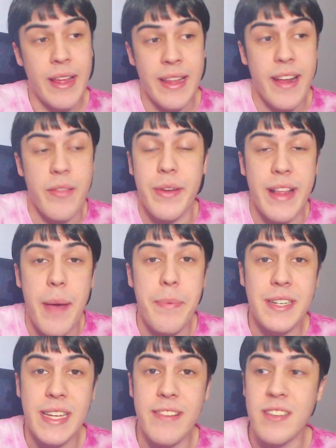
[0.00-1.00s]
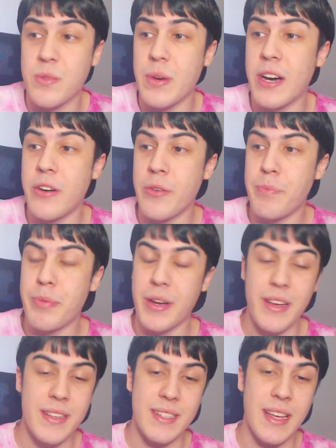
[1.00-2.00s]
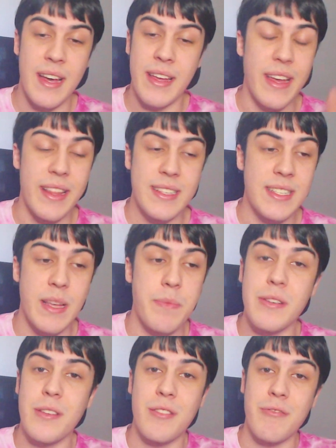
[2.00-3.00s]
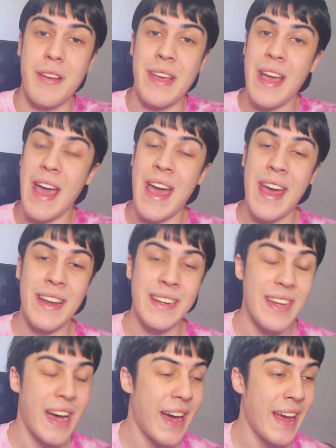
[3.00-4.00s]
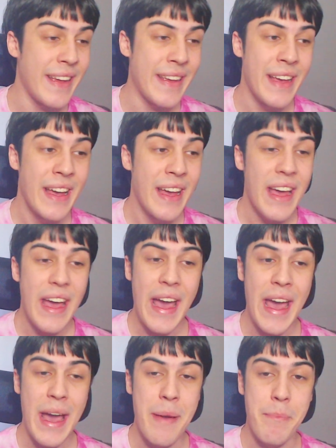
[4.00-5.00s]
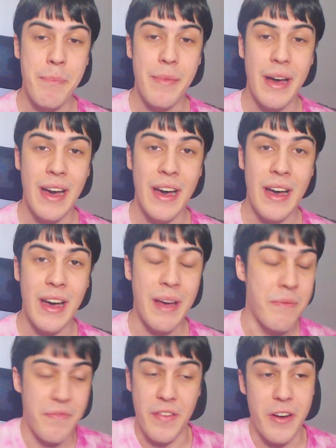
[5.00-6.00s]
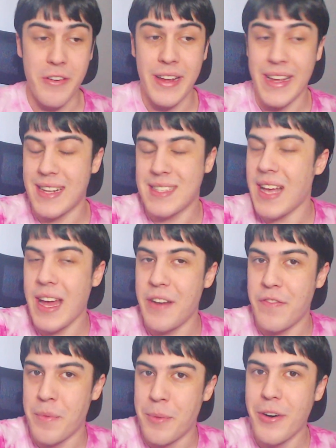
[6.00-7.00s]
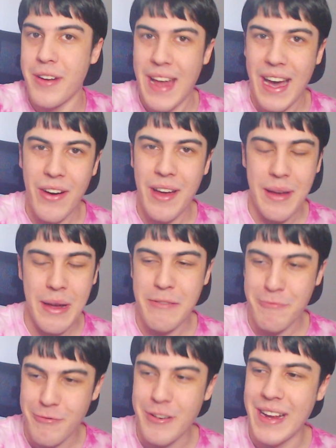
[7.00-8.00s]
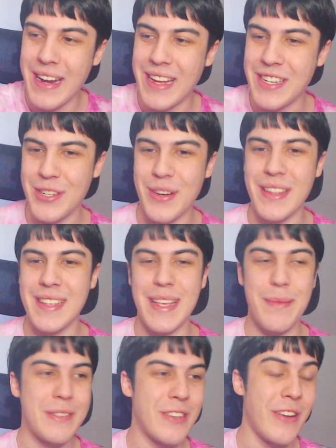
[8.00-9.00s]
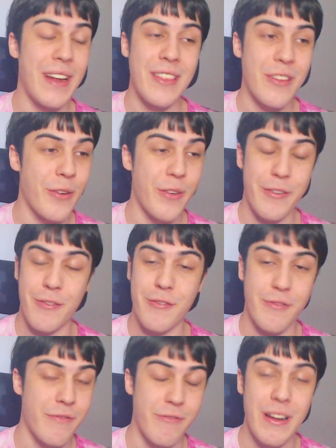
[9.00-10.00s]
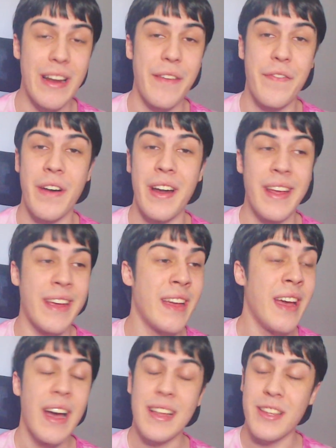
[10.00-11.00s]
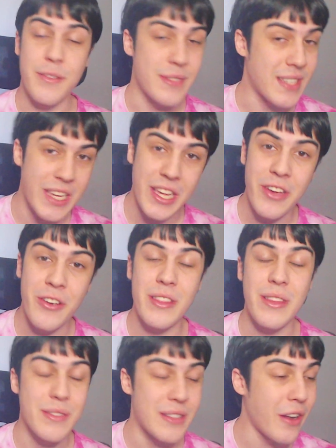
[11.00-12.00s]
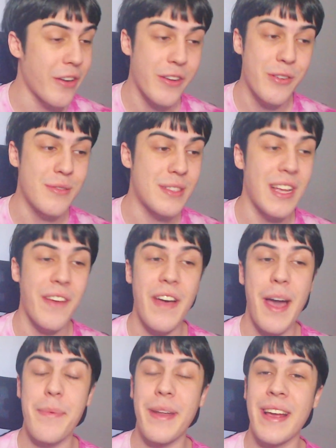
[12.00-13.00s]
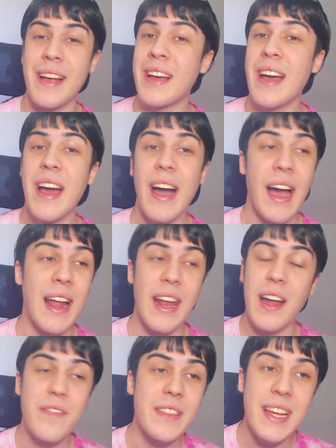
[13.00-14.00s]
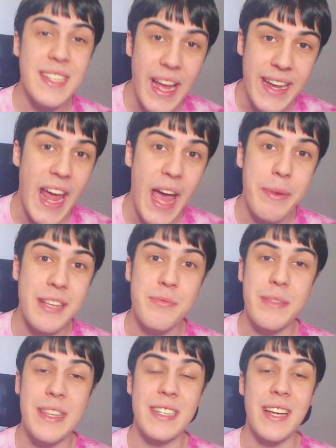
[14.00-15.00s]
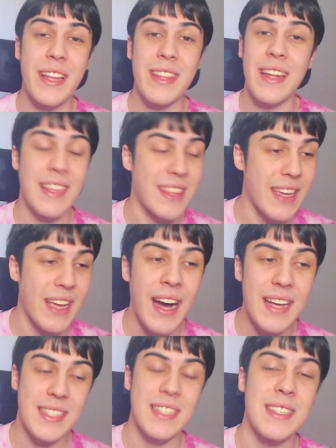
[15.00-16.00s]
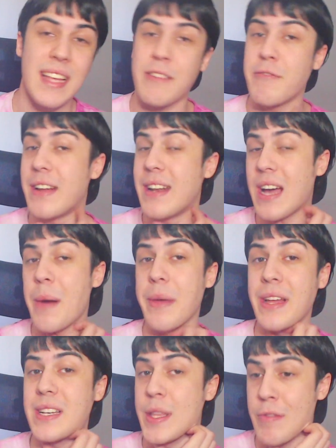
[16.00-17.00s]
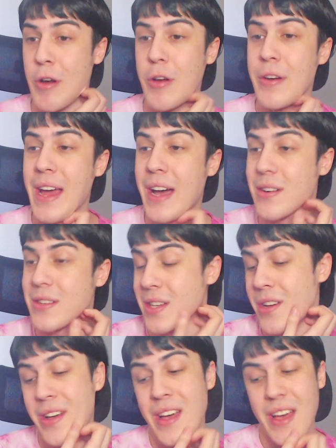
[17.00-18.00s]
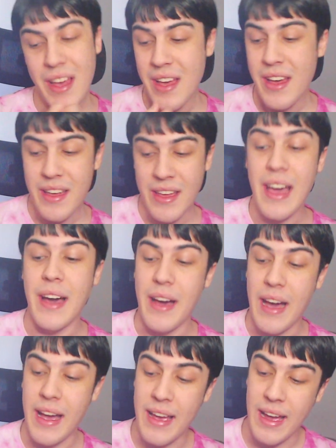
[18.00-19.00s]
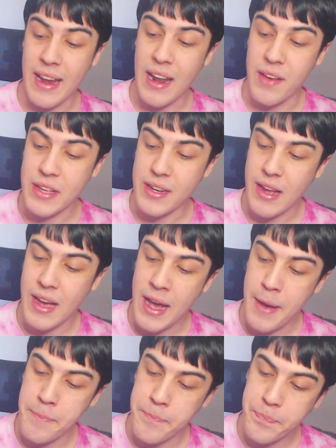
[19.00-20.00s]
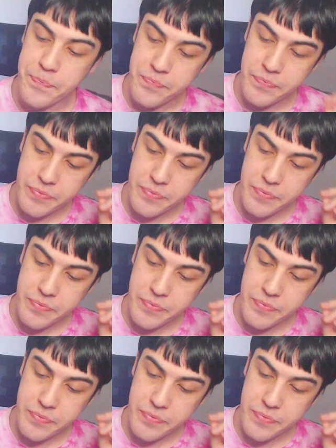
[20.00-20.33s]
and that's what's happened here as well, because, uh, yeah, this is episode three, and I... Um, uh, I'm very excited for more now. I, I really enjoyed this episode. I thought it was really funny. I thought it was cute. There was a lot of cool stuff happening. I love their dynamics with each other. Like the cast is like really coming into their own now. So yeah, I, I love it. Um,